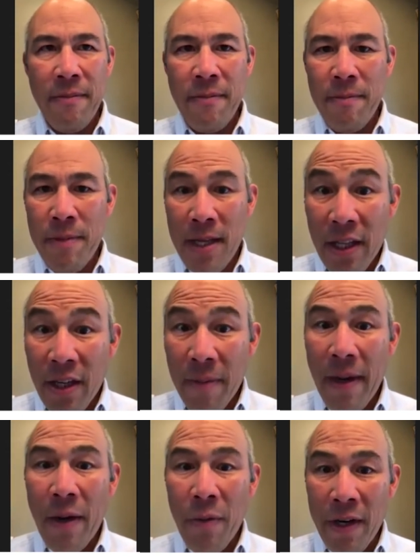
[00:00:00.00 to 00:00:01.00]
be clear
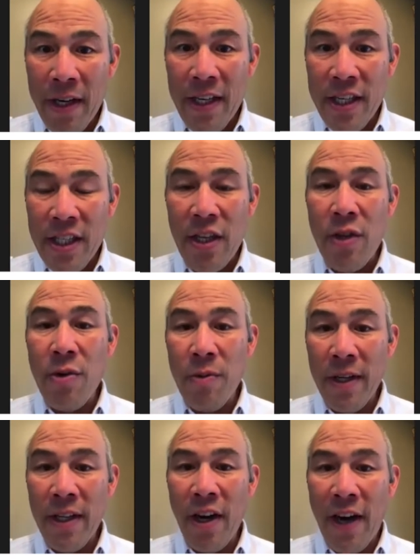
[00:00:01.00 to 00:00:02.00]
about what it is that you
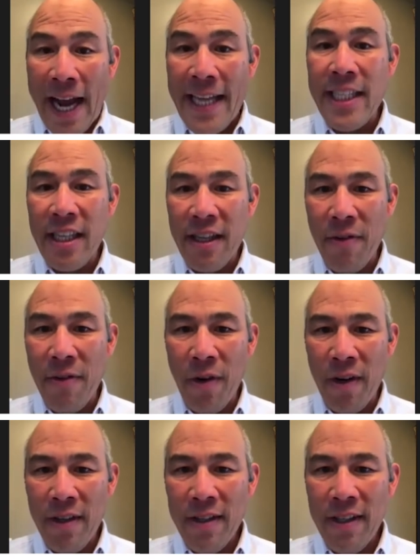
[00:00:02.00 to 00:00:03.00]
really are asking for.